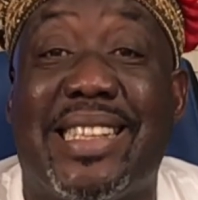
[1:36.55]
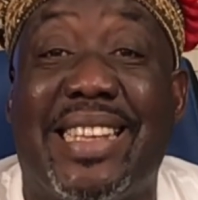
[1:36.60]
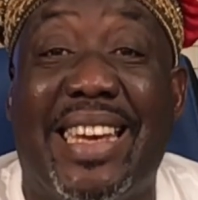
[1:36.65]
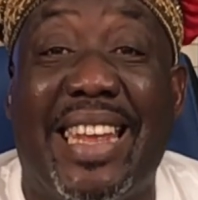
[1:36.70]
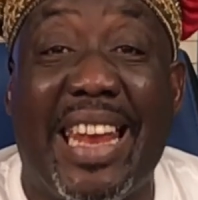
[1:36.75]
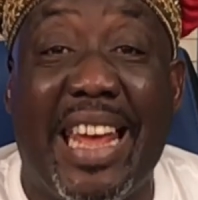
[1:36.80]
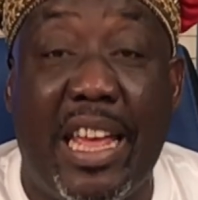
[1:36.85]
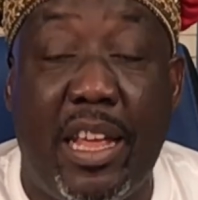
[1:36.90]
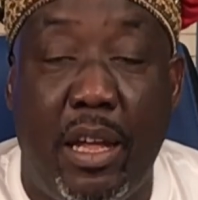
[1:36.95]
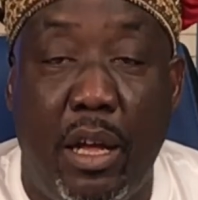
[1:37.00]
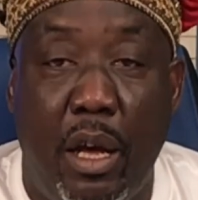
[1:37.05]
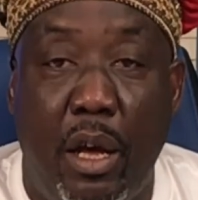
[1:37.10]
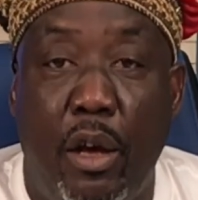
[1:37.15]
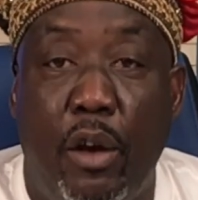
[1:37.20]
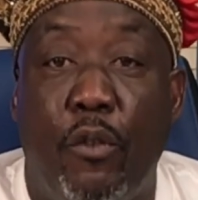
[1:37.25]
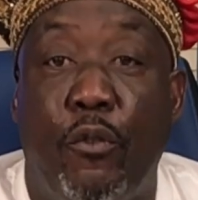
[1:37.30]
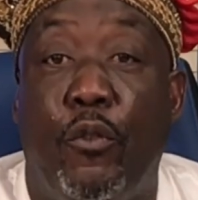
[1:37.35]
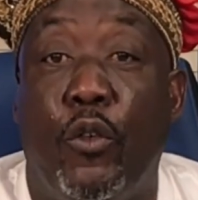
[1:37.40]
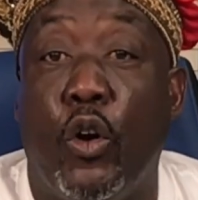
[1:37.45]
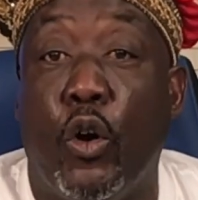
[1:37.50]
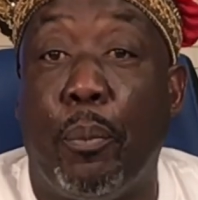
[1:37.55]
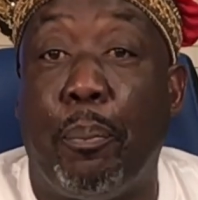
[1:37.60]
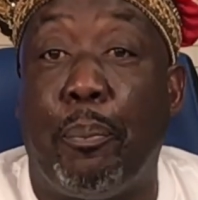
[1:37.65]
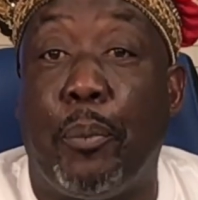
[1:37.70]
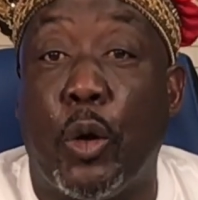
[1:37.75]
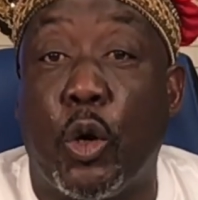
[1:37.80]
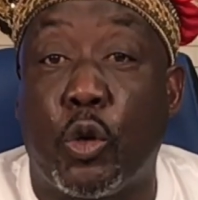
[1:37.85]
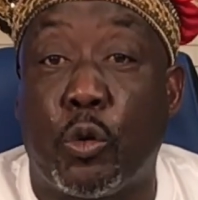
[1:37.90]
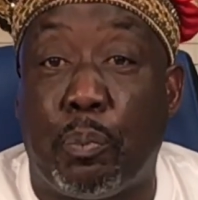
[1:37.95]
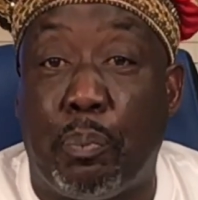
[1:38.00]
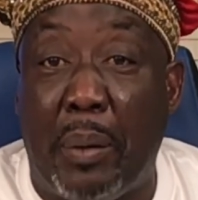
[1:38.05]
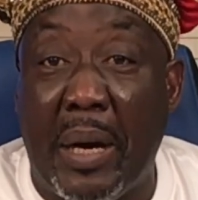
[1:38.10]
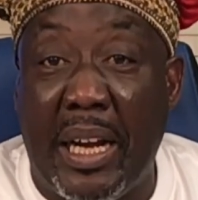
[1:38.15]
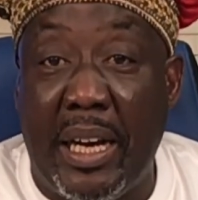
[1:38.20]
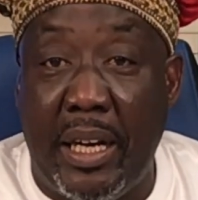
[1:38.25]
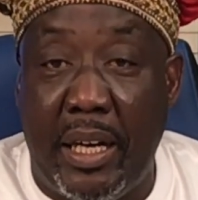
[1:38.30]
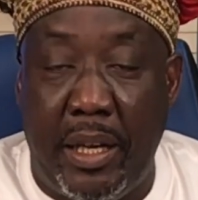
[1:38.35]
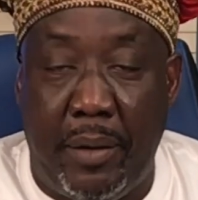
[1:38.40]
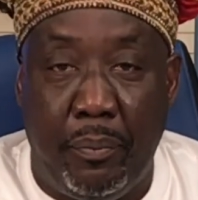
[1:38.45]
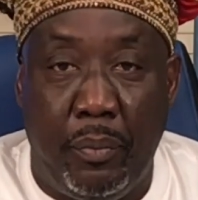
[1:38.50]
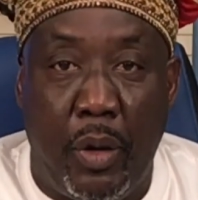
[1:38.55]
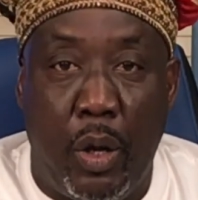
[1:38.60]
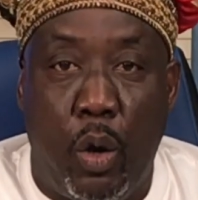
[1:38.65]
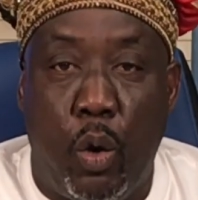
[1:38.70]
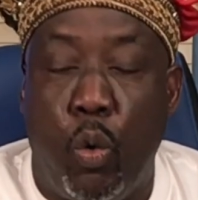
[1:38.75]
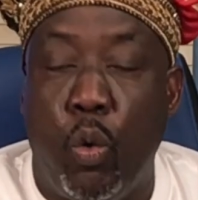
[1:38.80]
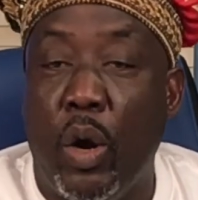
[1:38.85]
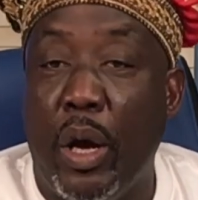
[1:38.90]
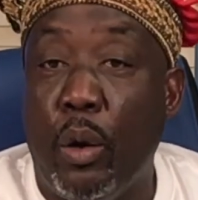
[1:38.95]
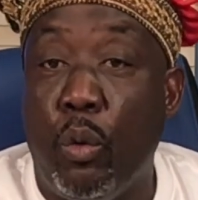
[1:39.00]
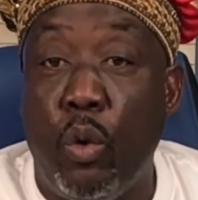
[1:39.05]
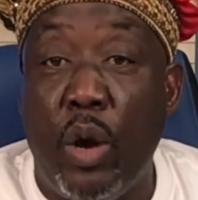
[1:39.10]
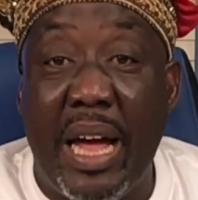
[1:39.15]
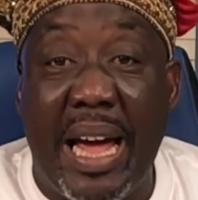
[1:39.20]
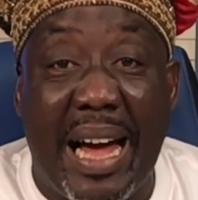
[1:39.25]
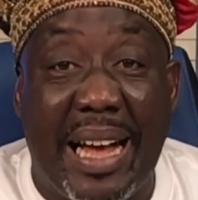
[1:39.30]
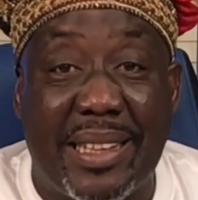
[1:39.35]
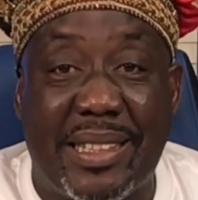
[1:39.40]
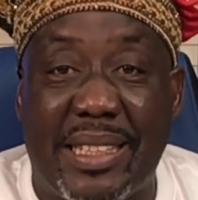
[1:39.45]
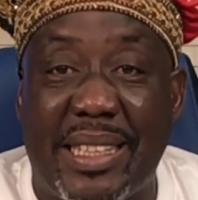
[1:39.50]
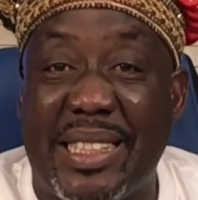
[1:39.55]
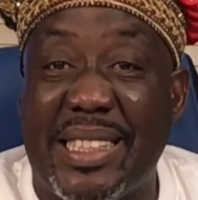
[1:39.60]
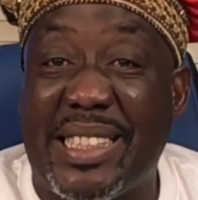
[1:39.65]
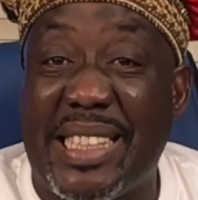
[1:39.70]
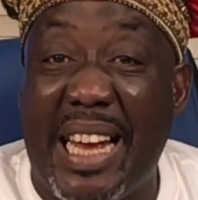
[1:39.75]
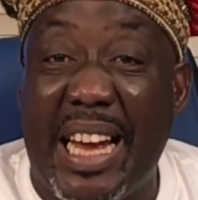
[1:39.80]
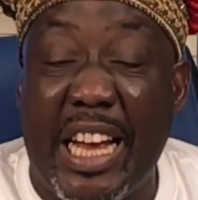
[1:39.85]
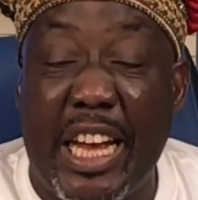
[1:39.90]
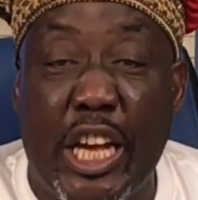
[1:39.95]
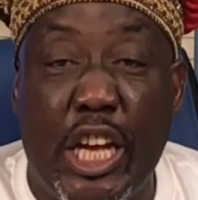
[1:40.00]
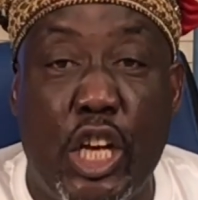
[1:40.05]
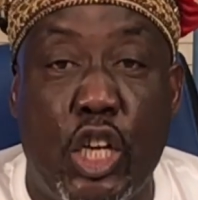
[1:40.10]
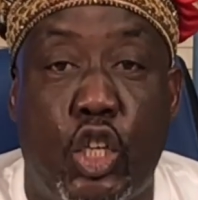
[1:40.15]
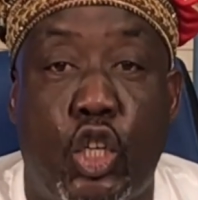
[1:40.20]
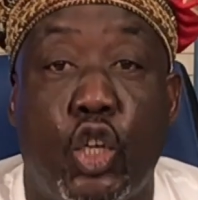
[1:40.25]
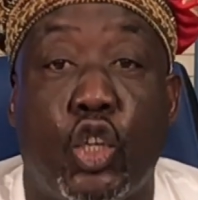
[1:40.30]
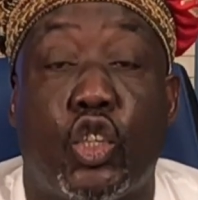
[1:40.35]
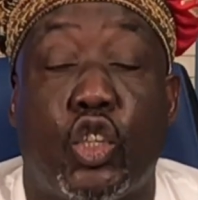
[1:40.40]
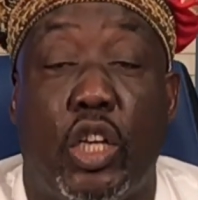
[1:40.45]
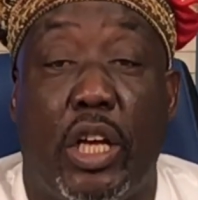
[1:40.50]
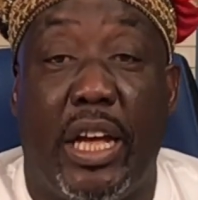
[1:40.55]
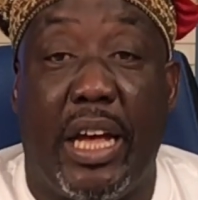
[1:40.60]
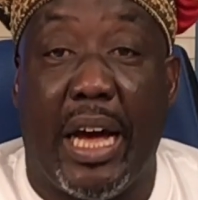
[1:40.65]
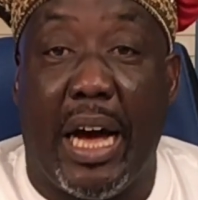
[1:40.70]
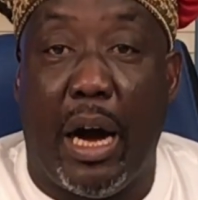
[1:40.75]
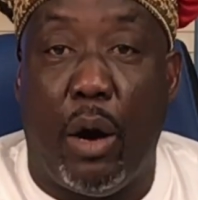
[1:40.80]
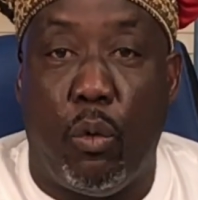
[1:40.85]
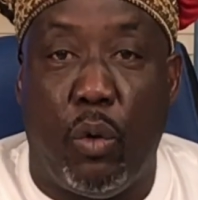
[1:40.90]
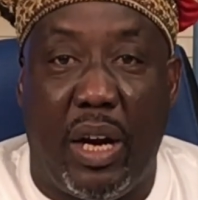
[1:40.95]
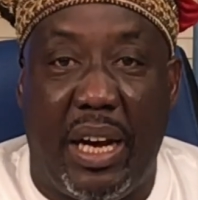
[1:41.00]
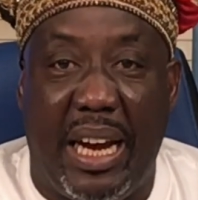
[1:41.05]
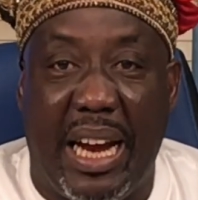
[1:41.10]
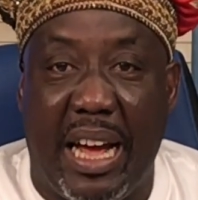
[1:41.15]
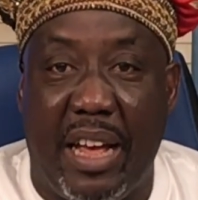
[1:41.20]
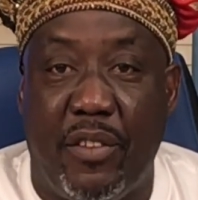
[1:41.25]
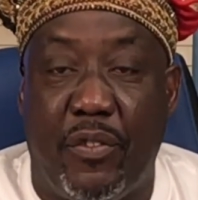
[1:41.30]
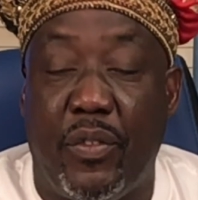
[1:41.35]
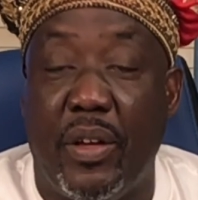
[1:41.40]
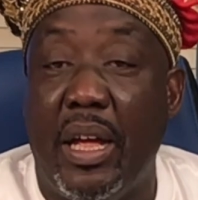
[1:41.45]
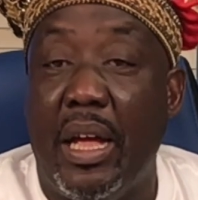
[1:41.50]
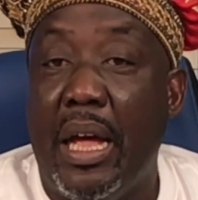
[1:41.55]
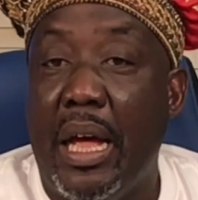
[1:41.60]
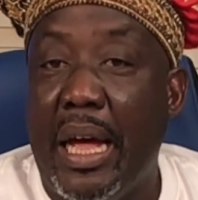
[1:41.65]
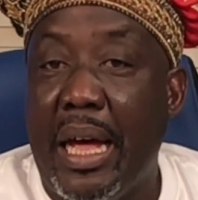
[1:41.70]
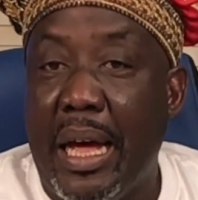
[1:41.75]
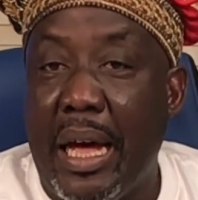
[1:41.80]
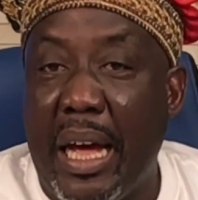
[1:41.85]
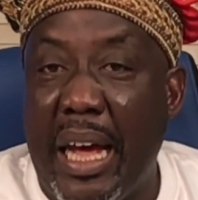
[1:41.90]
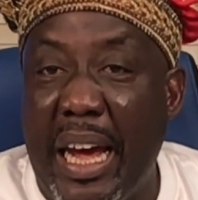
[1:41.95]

This is great for prosperity when we have some issues in our life.